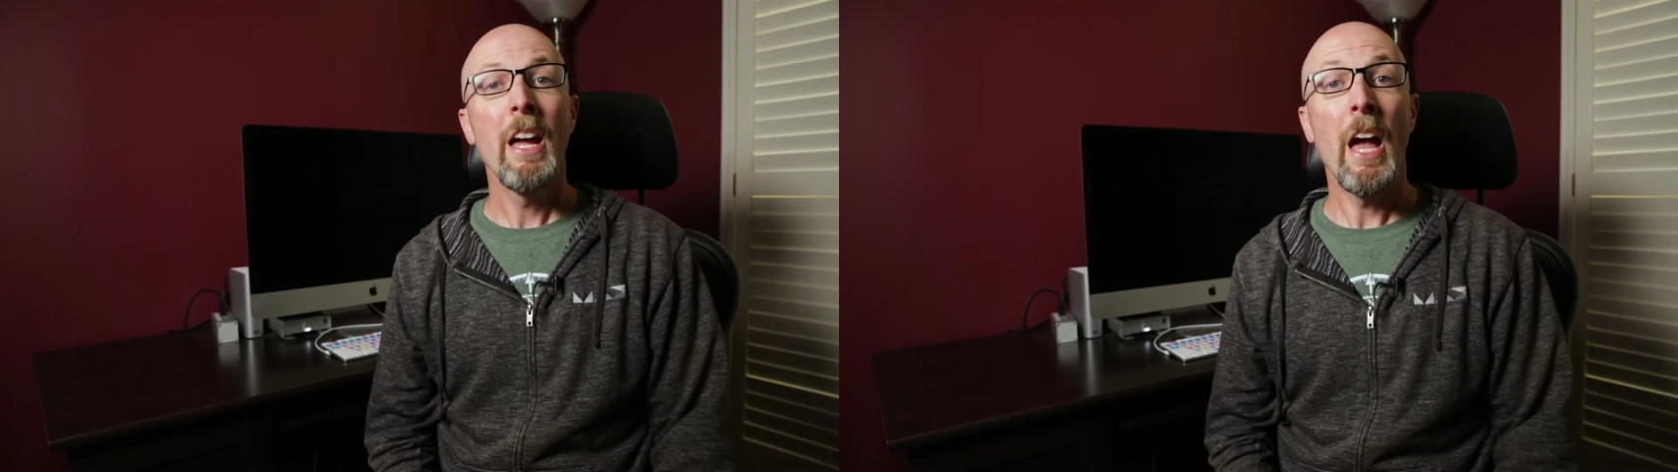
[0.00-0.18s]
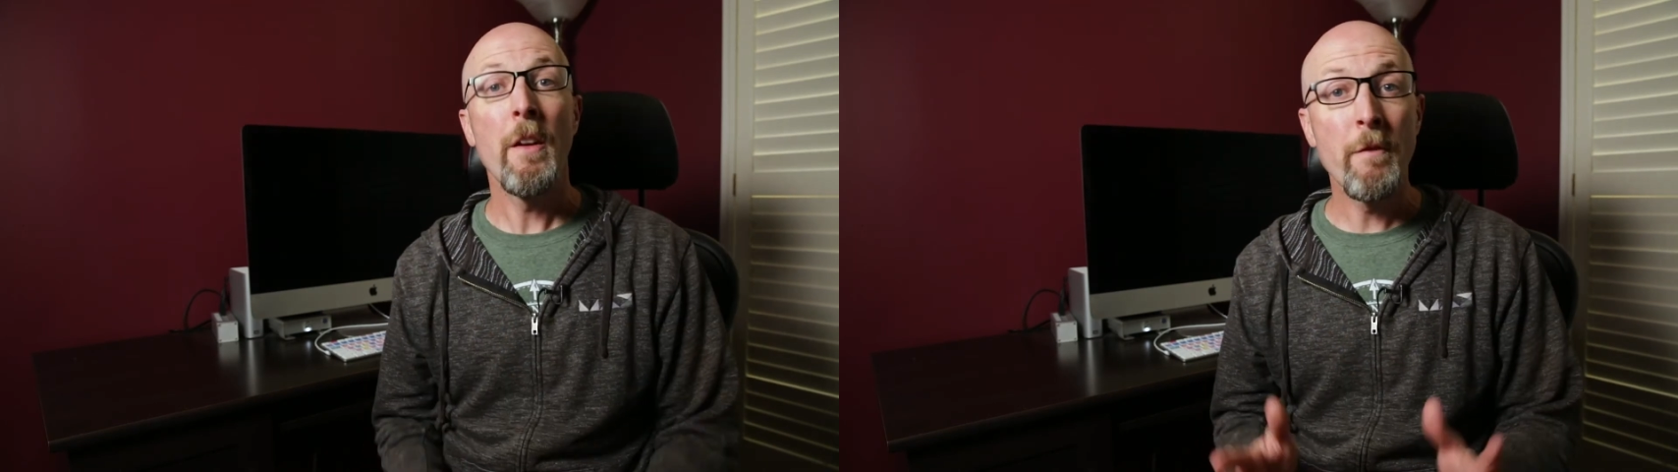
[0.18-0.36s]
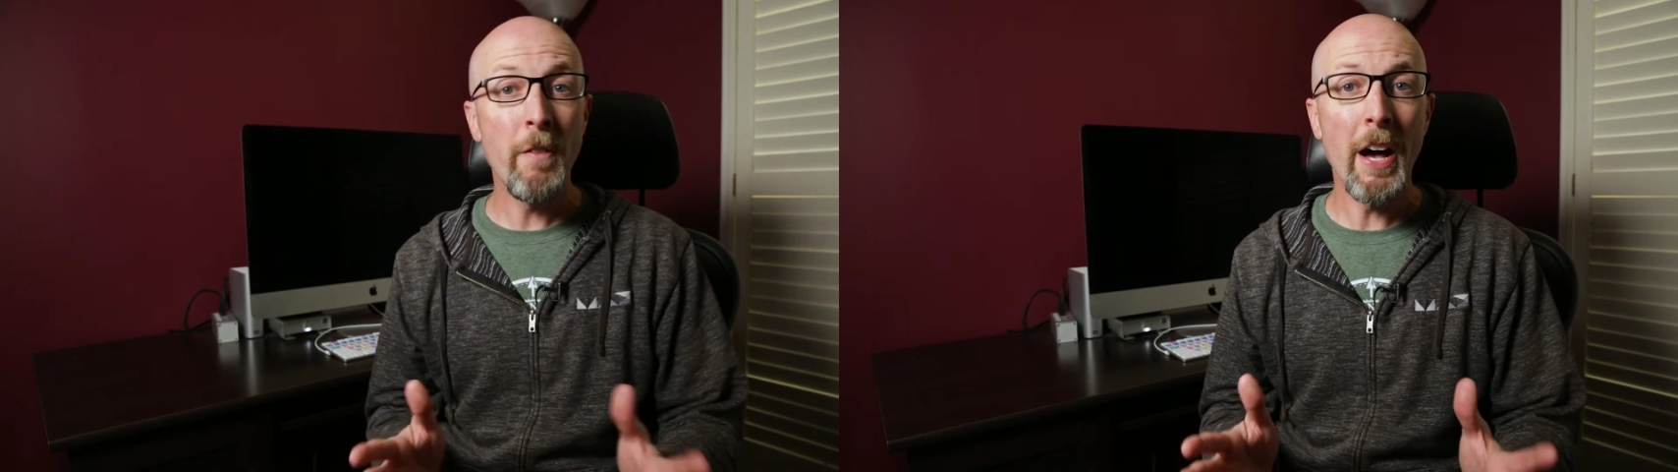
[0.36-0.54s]

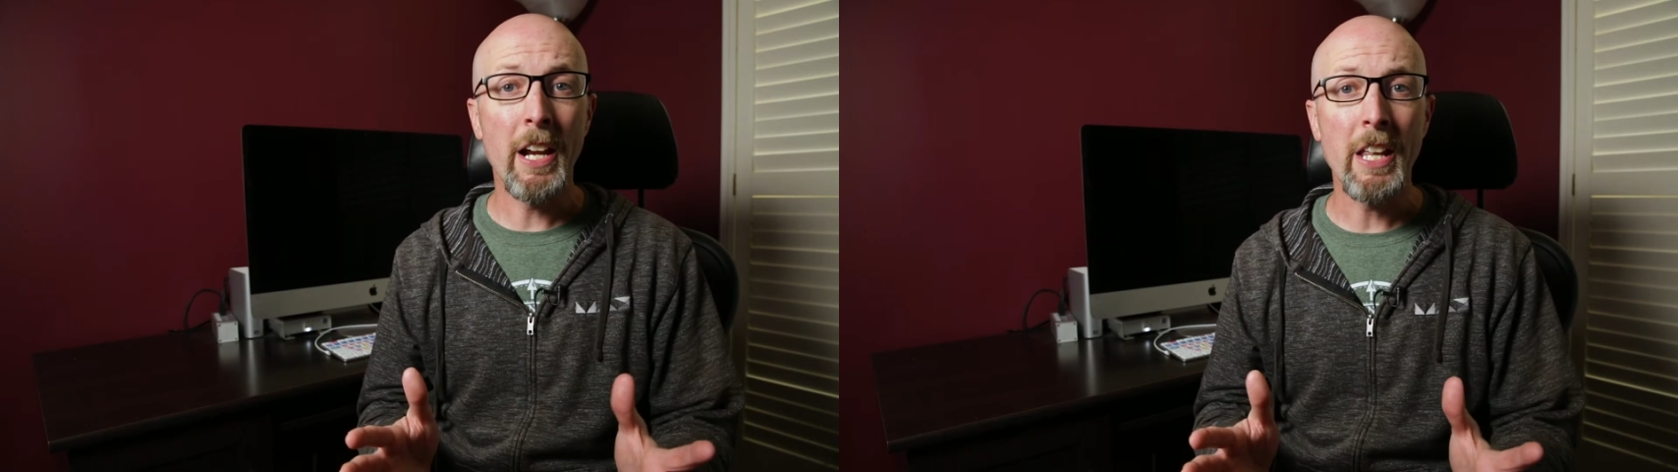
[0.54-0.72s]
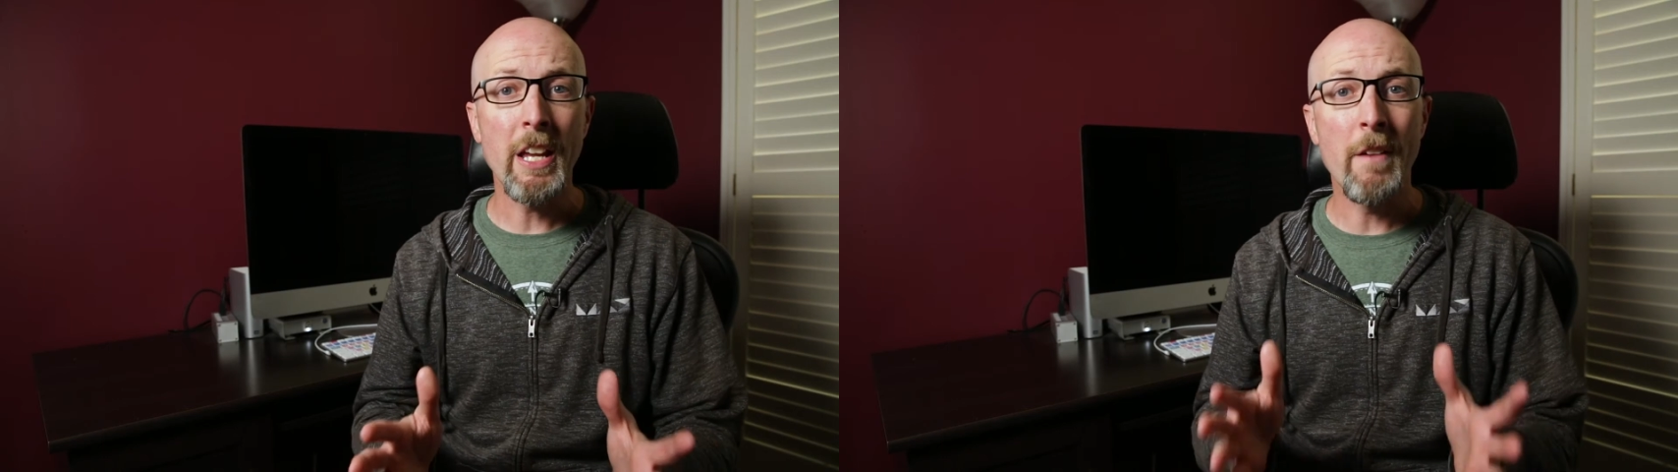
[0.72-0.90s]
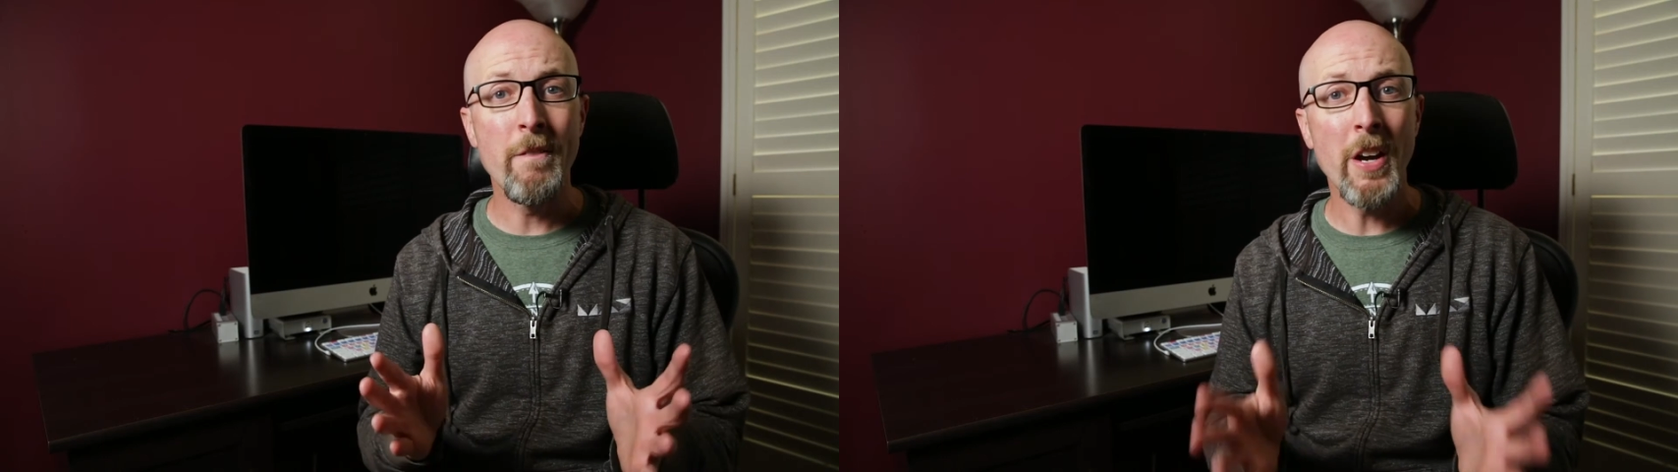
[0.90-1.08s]
And
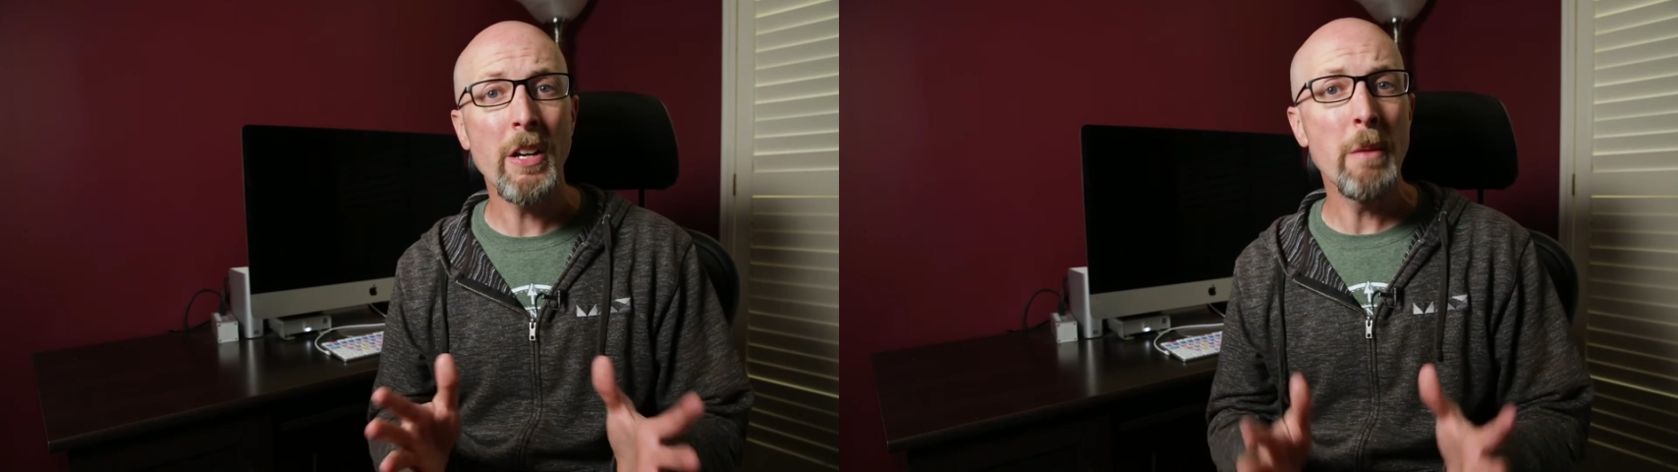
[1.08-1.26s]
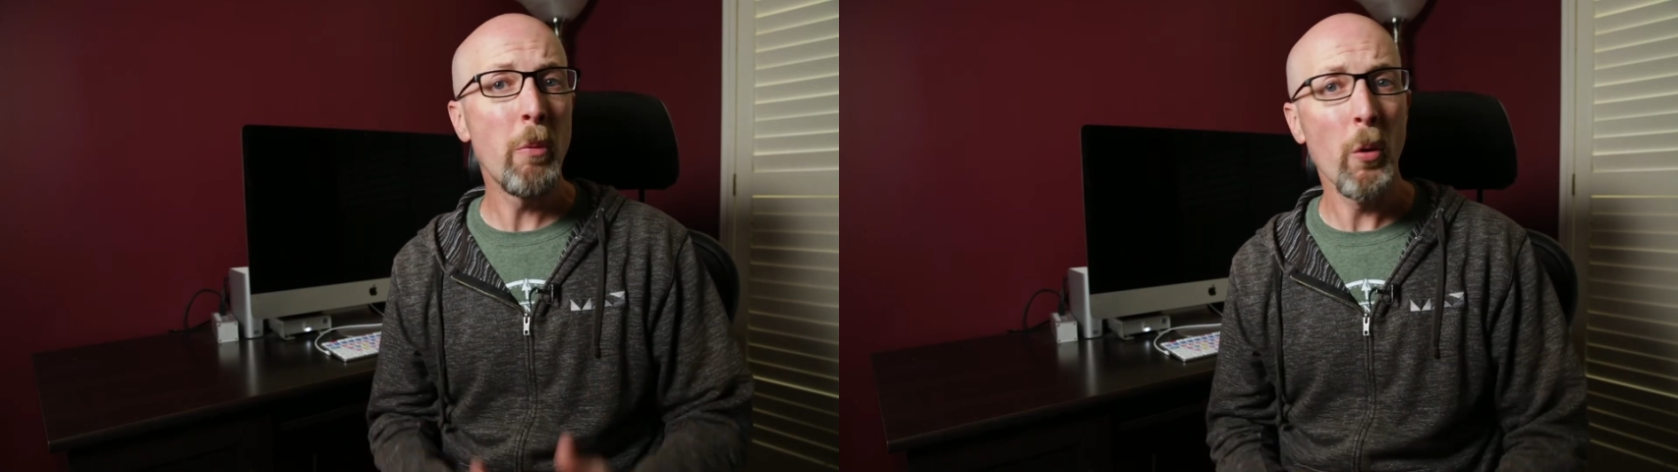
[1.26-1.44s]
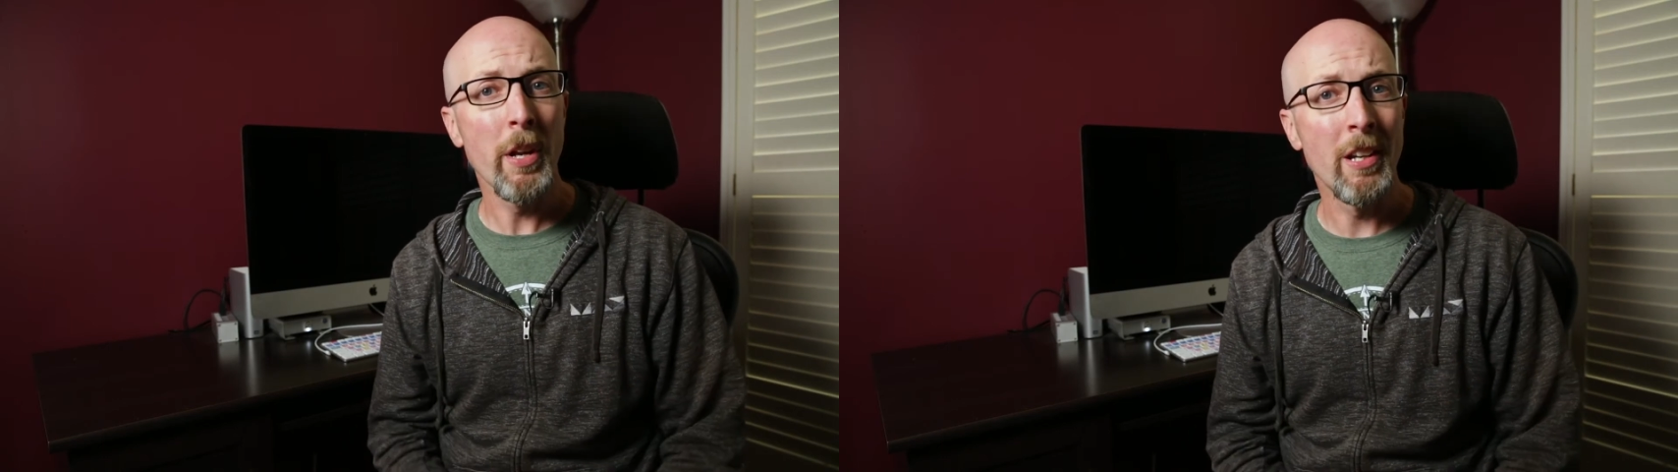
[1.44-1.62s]
finally, a very
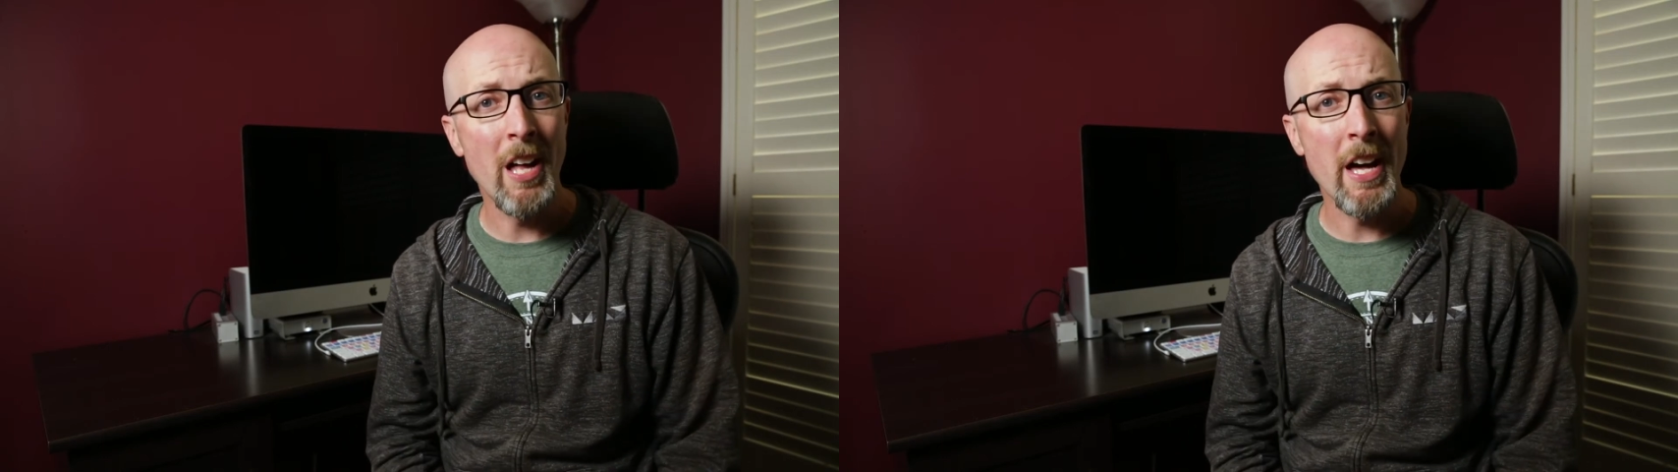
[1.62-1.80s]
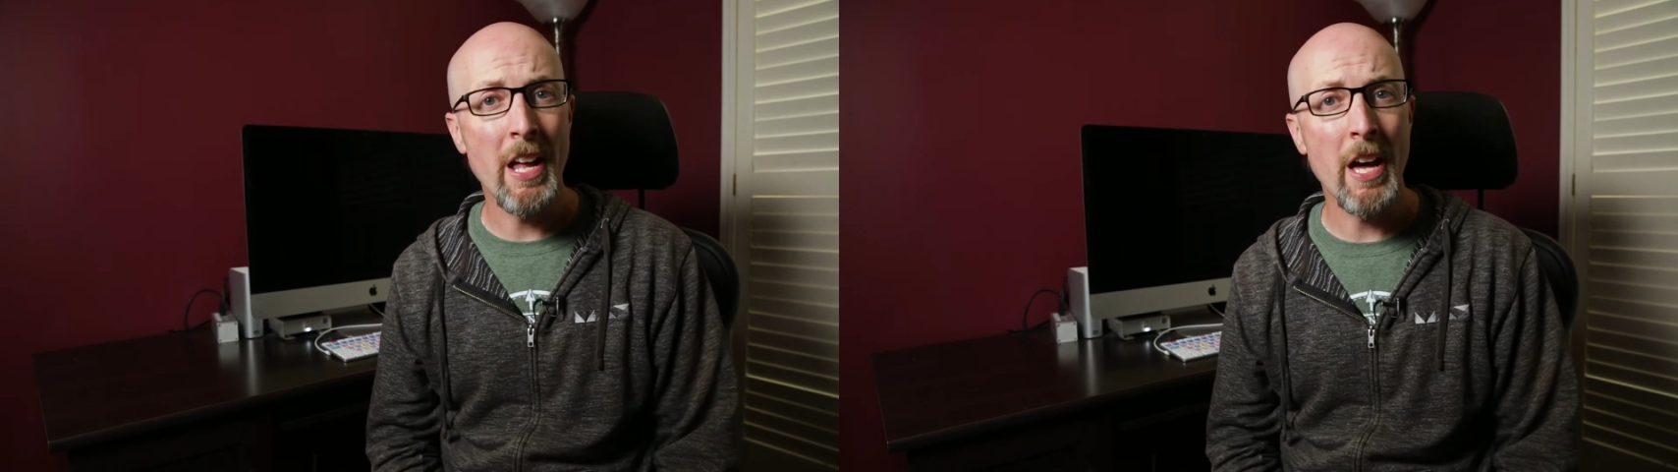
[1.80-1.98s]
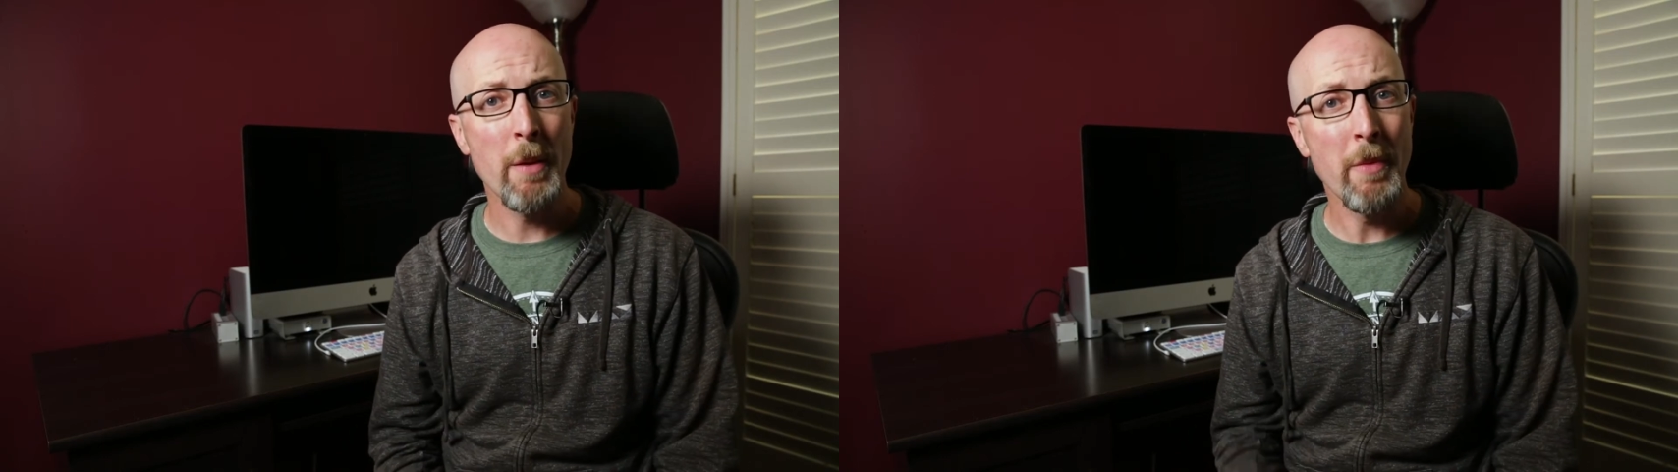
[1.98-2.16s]
important line
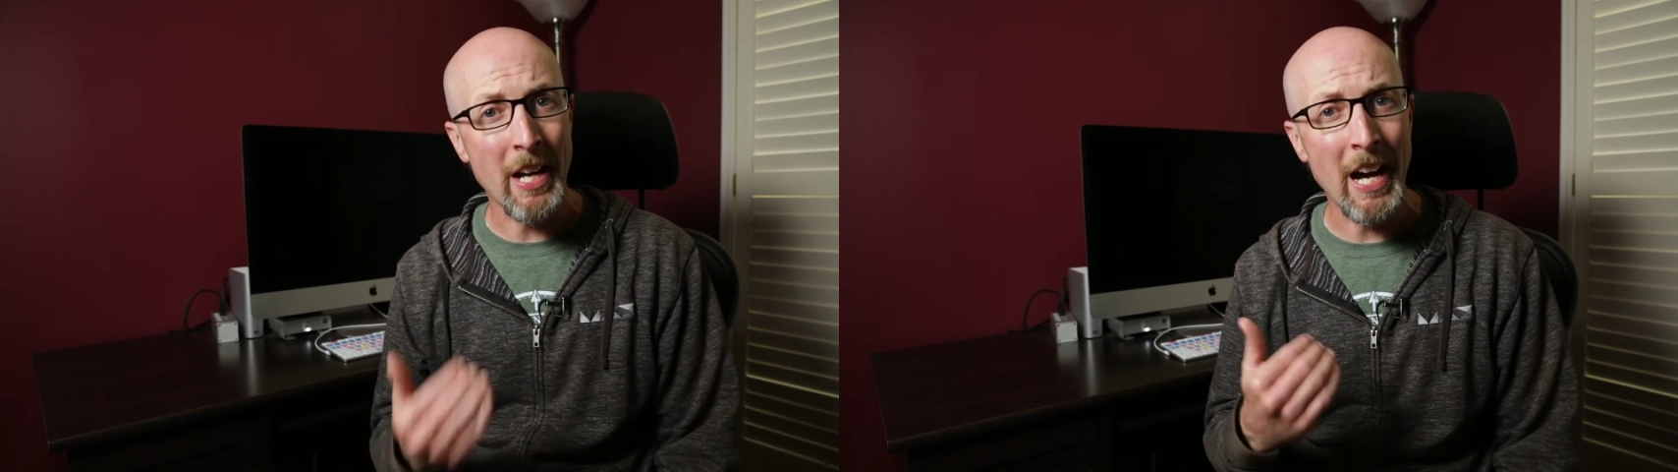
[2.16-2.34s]
item that